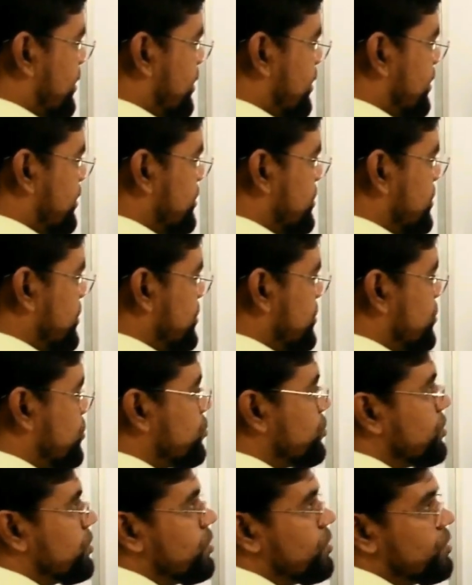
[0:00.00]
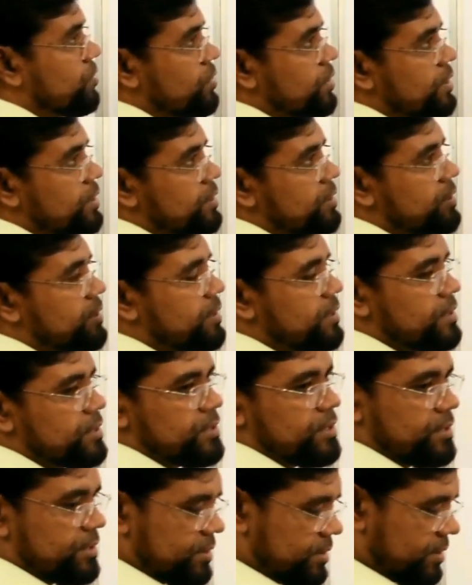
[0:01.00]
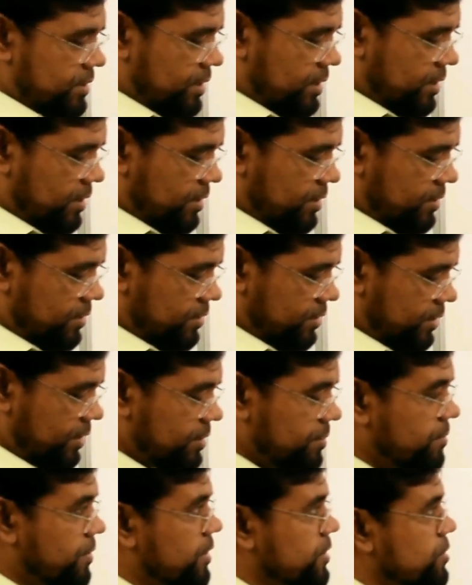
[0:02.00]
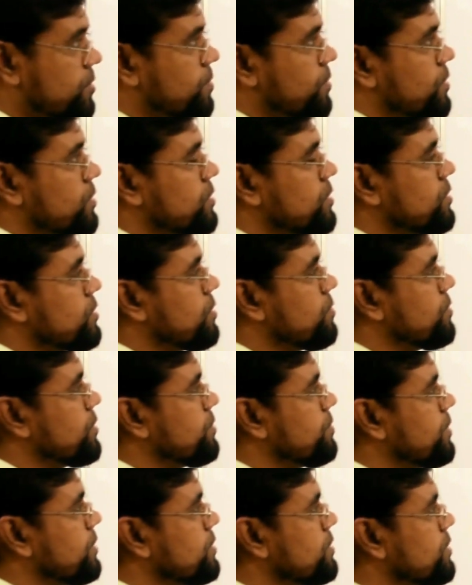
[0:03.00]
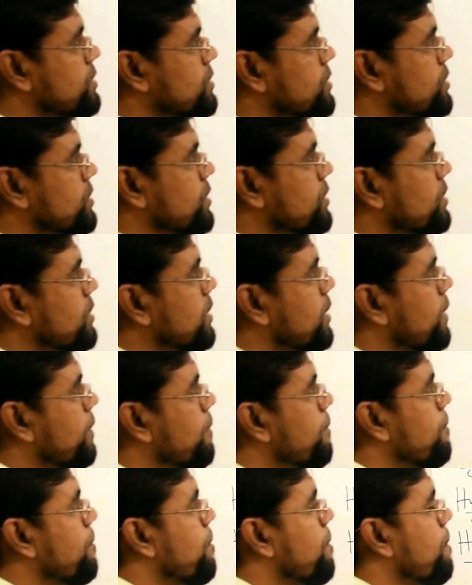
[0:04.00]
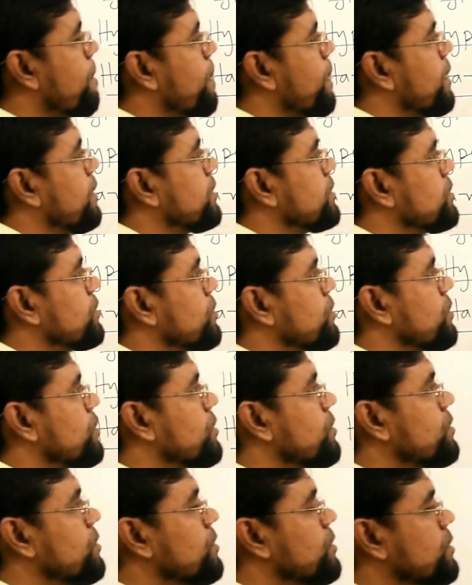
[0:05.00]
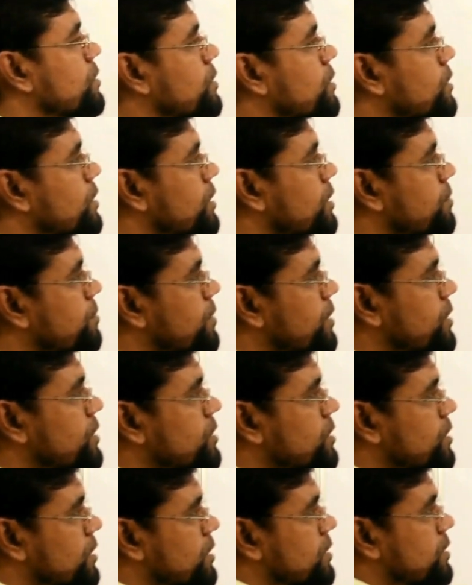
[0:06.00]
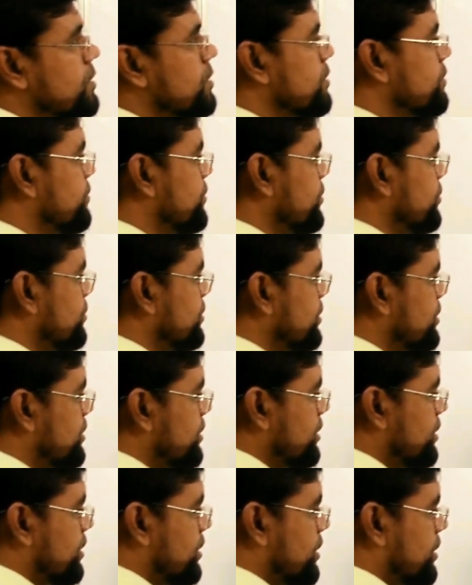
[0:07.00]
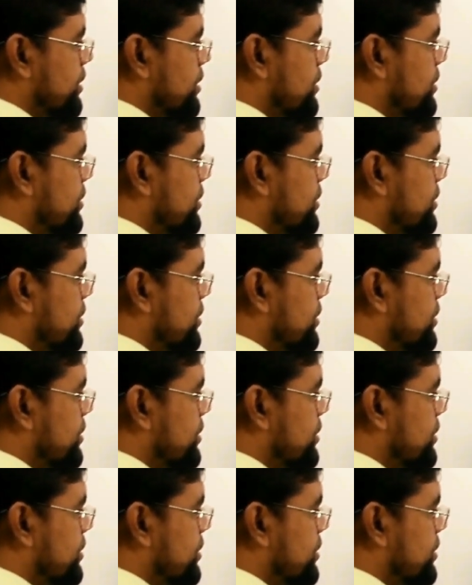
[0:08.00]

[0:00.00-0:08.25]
since we know integration is the inverse process of differentiation, so inversely if you integrate